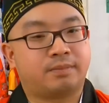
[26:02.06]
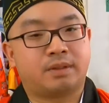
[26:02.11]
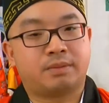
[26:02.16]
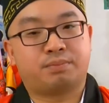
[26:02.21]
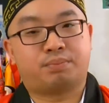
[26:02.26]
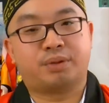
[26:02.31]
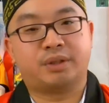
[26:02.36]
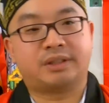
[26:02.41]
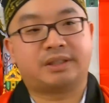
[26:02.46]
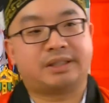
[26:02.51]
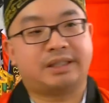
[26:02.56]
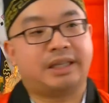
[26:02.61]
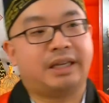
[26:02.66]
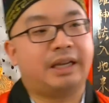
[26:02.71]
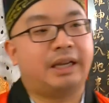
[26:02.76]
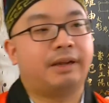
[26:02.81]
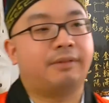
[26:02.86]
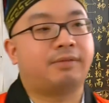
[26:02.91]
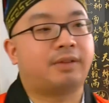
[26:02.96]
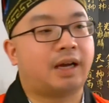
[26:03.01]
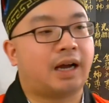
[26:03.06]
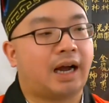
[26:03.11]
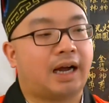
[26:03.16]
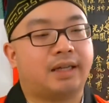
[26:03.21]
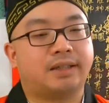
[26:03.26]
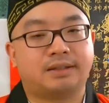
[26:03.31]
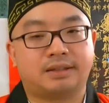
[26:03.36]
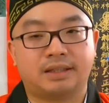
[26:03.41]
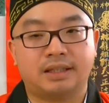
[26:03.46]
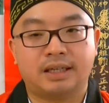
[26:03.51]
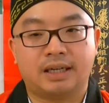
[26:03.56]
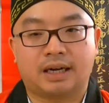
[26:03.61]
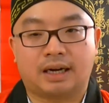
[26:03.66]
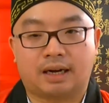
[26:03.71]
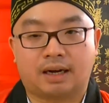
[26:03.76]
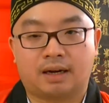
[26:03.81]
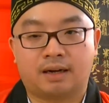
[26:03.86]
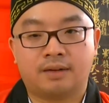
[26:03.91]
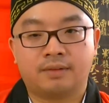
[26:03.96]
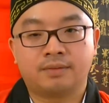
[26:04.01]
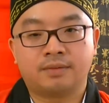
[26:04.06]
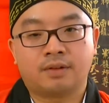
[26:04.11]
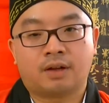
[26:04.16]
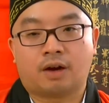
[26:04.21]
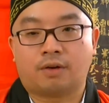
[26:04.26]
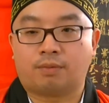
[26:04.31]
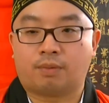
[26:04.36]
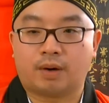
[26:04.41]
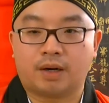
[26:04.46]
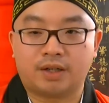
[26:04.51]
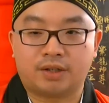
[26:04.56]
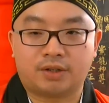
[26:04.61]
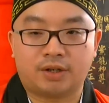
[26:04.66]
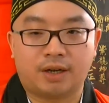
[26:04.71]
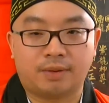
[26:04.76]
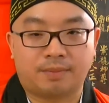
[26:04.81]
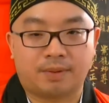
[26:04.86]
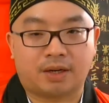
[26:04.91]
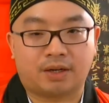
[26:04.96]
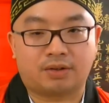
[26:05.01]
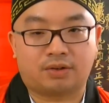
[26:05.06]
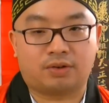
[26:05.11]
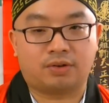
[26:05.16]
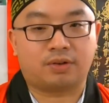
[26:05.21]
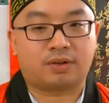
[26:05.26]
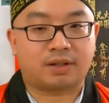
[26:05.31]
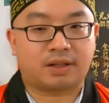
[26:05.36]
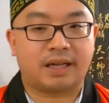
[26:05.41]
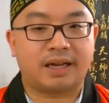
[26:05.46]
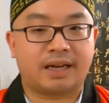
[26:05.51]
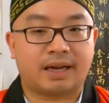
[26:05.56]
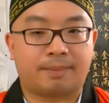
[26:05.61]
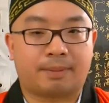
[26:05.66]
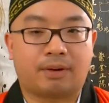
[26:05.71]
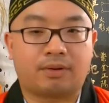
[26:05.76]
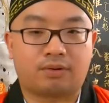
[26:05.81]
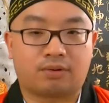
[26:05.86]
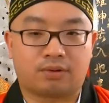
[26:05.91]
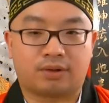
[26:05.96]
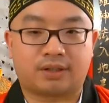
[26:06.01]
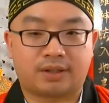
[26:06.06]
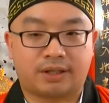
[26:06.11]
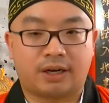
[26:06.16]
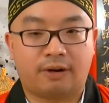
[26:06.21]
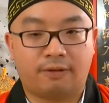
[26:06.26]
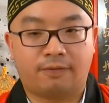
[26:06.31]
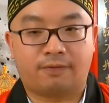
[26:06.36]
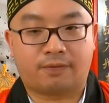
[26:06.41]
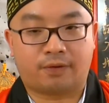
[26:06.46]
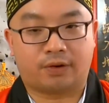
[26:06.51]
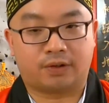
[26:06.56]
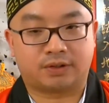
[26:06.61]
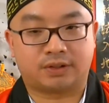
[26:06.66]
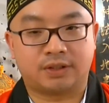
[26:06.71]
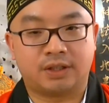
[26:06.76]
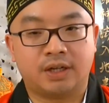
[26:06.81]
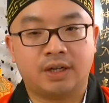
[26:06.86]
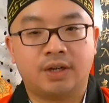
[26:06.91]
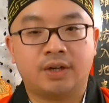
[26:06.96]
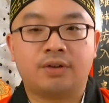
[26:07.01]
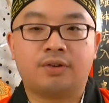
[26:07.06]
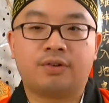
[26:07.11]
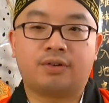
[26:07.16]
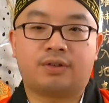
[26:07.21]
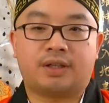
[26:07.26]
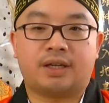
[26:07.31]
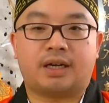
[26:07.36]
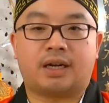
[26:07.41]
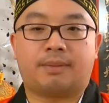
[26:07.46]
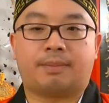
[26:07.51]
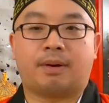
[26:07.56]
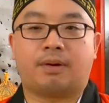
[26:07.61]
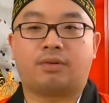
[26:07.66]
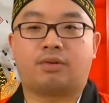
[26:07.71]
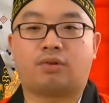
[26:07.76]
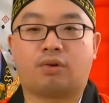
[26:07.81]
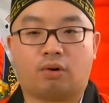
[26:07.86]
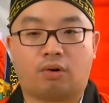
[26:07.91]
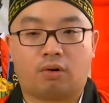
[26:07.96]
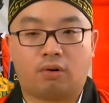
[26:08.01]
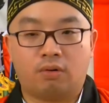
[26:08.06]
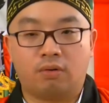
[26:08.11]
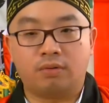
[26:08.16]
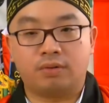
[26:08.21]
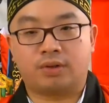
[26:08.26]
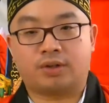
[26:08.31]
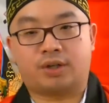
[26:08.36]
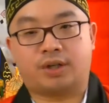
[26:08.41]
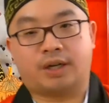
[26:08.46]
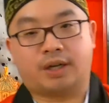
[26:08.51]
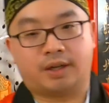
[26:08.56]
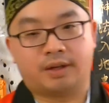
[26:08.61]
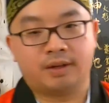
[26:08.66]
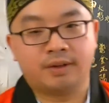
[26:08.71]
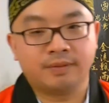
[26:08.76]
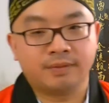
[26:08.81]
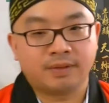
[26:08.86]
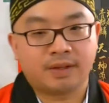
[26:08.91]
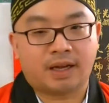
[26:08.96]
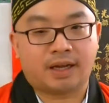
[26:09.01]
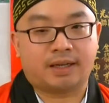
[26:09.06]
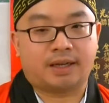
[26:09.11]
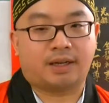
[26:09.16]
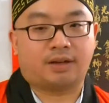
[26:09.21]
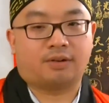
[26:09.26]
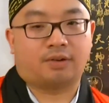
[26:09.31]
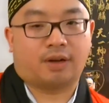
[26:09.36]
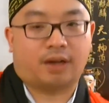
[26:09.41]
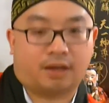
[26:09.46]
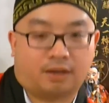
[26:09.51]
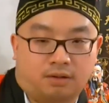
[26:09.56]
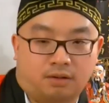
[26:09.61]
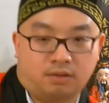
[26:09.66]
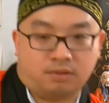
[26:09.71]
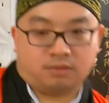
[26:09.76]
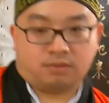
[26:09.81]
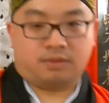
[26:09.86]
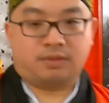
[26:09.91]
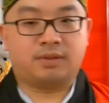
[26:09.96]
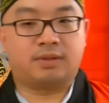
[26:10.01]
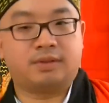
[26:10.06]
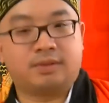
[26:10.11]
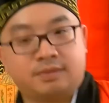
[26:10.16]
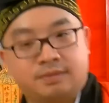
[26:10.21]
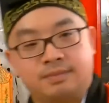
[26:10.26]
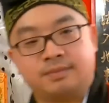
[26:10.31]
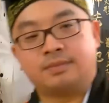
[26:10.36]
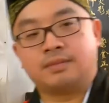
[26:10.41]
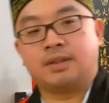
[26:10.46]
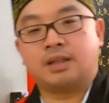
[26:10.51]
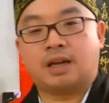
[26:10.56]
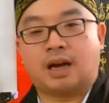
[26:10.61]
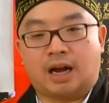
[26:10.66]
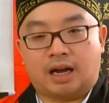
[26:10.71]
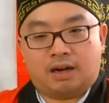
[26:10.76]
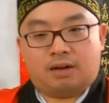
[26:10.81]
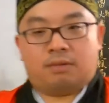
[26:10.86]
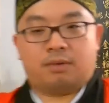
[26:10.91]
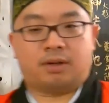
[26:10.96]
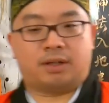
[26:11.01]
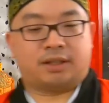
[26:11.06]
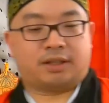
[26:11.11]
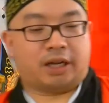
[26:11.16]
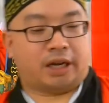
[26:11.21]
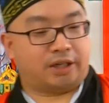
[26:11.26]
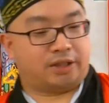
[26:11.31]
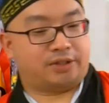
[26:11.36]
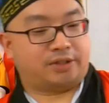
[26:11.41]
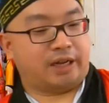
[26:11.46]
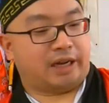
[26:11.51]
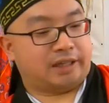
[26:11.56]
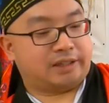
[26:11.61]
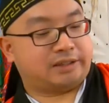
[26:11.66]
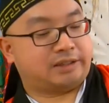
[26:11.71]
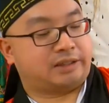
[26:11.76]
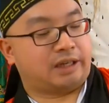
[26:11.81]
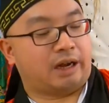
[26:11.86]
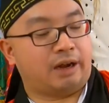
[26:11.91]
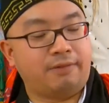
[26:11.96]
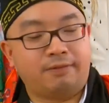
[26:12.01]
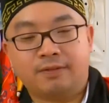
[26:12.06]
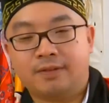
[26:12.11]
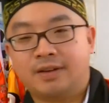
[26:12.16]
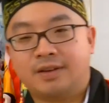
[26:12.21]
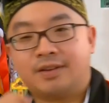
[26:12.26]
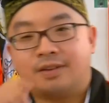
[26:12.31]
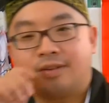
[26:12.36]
perceived idea of what is shit, because you think about yourself first. You think about your own shit, and then you're like, oh, I don't want to touch that stuff.